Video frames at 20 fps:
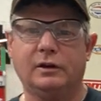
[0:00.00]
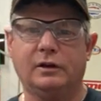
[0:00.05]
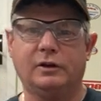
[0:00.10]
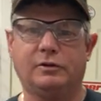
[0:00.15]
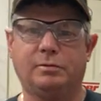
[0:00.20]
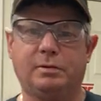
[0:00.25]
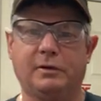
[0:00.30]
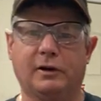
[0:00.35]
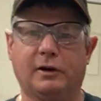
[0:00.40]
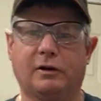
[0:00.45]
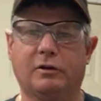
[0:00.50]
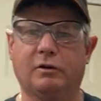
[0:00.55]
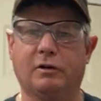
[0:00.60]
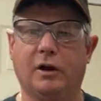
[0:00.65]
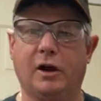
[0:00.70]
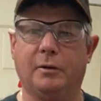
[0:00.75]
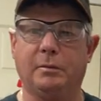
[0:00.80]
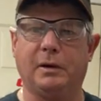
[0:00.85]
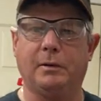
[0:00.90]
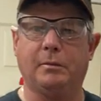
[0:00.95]
It's been a
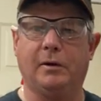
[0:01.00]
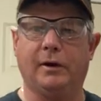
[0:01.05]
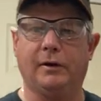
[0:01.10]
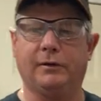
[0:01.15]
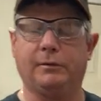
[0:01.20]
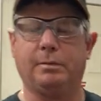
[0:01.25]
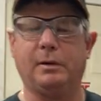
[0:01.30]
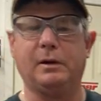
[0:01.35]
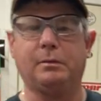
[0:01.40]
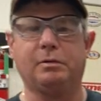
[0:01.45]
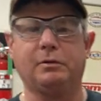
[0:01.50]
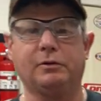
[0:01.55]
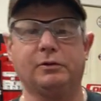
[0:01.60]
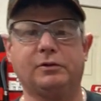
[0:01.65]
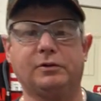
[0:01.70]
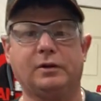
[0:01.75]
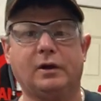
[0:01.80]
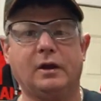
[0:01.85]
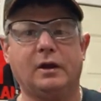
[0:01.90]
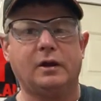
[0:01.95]
crummy month.
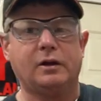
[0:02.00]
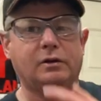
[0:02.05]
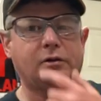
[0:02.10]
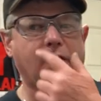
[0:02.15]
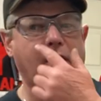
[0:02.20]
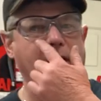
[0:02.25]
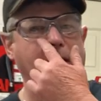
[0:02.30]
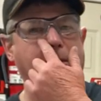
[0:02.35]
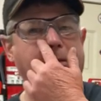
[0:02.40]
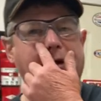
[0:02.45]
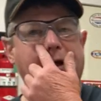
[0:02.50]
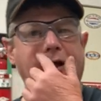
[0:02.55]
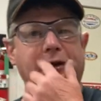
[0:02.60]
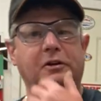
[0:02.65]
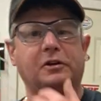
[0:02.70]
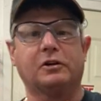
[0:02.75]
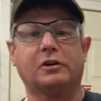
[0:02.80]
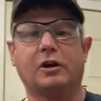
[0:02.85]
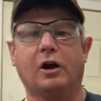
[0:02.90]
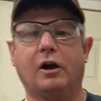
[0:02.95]
People's trying to plant
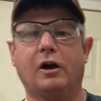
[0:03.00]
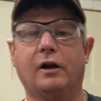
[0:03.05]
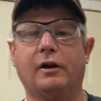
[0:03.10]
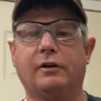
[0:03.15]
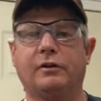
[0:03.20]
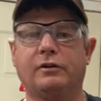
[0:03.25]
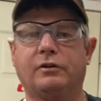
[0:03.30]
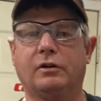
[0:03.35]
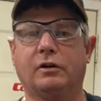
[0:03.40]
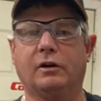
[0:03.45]
their gardens.